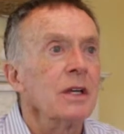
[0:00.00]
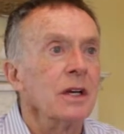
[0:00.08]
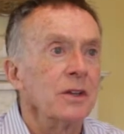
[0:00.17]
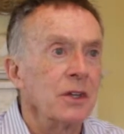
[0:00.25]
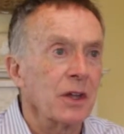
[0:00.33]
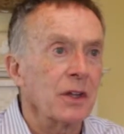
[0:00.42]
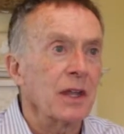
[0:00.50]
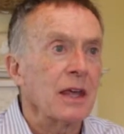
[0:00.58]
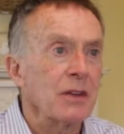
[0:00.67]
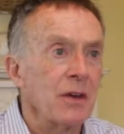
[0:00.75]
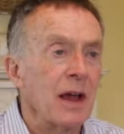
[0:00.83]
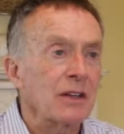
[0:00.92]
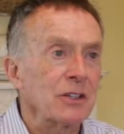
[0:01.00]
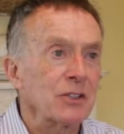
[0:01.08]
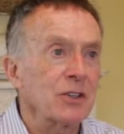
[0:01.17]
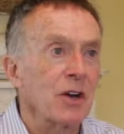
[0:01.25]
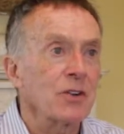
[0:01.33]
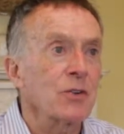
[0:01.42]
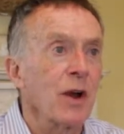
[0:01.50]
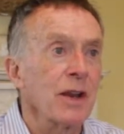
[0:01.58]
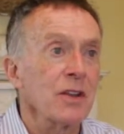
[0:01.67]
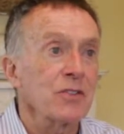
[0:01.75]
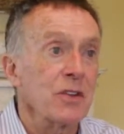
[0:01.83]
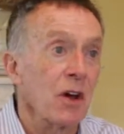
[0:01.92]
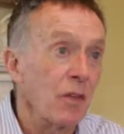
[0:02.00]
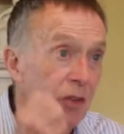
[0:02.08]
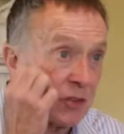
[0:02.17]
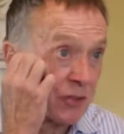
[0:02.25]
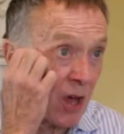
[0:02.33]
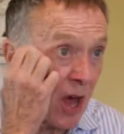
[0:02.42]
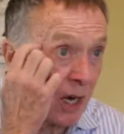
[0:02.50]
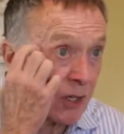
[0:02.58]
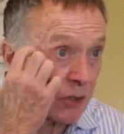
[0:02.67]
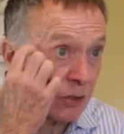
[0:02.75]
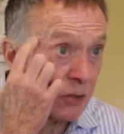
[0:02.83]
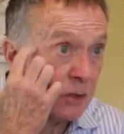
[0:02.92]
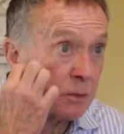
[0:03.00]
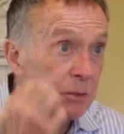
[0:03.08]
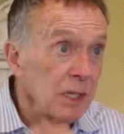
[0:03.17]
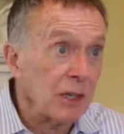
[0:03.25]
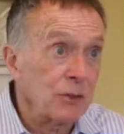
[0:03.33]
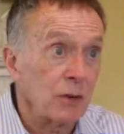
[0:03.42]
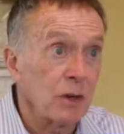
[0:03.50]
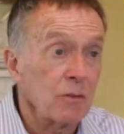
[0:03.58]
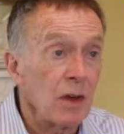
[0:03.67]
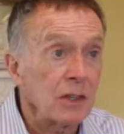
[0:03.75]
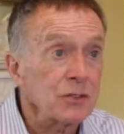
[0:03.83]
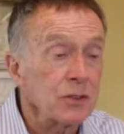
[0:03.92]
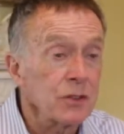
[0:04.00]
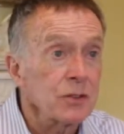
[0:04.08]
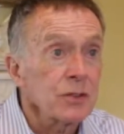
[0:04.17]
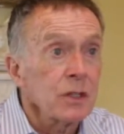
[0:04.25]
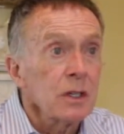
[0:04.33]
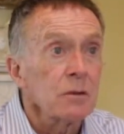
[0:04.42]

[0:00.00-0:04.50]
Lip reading: until you actually start trying to sell the stock to potential investors.